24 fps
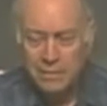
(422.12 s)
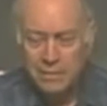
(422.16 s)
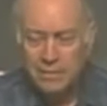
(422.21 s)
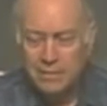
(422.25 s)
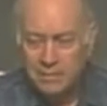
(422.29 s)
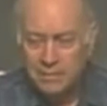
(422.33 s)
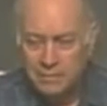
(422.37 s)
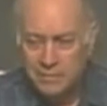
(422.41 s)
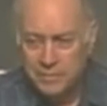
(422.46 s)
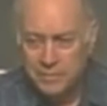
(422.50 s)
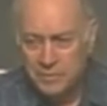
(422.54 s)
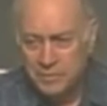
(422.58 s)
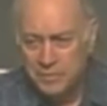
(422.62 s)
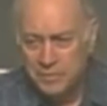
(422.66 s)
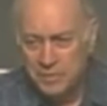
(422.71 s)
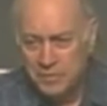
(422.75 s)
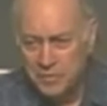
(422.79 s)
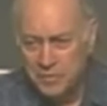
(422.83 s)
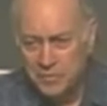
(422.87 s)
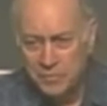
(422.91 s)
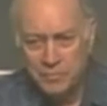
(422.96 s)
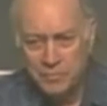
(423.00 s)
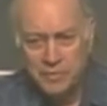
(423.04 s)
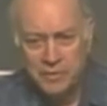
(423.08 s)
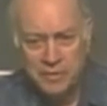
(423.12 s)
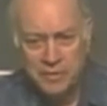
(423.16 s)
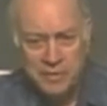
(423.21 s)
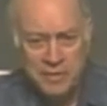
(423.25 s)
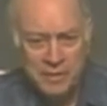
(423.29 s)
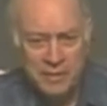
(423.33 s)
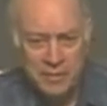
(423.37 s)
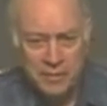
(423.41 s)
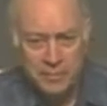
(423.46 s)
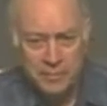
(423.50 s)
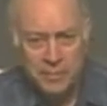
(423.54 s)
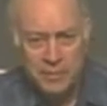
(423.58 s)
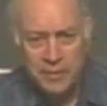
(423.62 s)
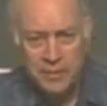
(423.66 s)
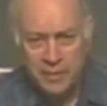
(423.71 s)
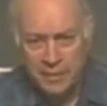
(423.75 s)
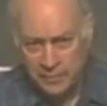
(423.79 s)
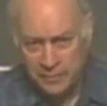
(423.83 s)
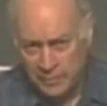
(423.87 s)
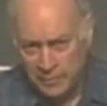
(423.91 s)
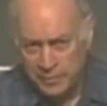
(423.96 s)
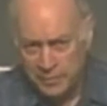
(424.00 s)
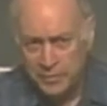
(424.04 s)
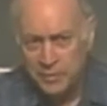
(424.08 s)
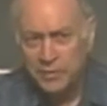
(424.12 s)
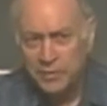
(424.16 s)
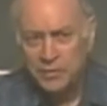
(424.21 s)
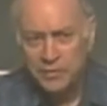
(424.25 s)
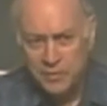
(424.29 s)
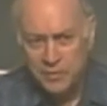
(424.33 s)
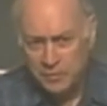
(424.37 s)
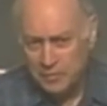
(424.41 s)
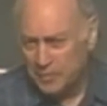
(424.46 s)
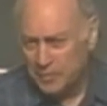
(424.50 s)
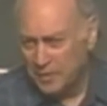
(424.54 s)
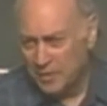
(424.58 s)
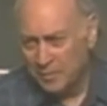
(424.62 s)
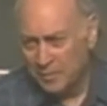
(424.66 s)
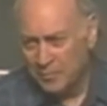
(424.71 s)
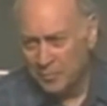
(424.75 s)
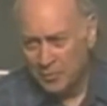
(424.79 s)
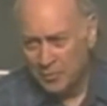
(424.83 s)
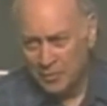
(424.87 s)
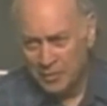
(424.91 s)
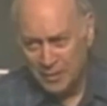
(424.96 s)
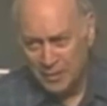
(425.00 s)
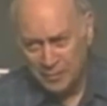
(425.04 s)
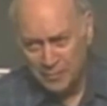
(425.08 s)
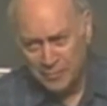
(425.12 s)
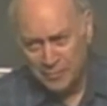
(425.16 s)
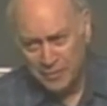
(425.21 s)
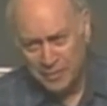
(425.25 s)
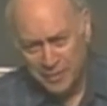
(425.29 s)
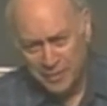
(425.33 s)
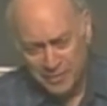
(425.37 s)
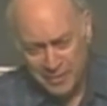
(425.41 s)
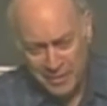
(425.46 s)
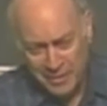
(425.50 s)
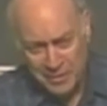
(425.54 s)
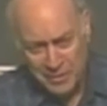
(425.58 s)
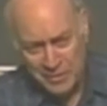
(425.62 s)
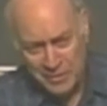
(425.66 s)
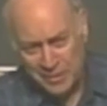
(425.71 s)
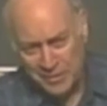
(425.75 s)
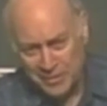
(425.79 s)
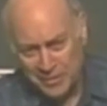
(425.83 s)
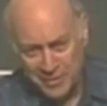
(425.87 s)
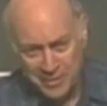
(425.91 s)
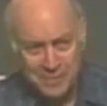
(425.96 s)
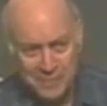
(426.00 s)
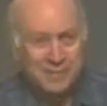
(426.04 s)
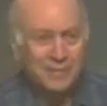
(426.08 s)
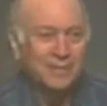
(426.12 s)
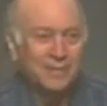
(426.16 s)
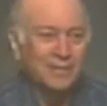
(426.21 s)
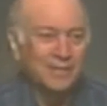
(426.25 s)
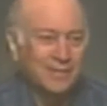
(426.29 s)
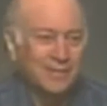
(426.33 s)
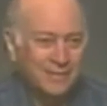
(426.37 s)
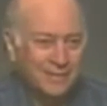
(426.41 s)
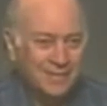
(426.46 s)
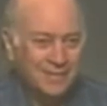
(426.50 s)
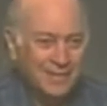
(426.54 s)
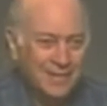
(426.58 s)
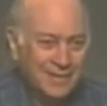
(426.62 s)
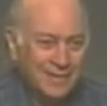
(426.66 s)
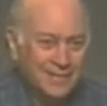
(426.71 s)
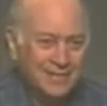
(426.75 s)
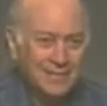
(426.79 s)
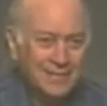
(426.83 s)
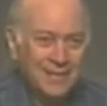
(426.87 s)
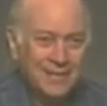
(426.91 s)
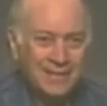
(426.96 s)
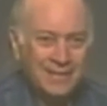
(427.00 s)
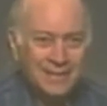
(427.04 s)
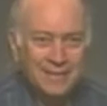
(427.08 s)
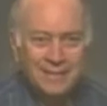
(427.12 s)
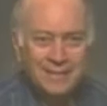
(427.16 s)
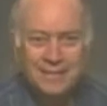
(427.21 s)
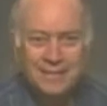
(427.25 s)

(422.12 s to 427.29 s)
which is this really terrible language. Don't tell Paul Hilfinger I said so. He likes Ada.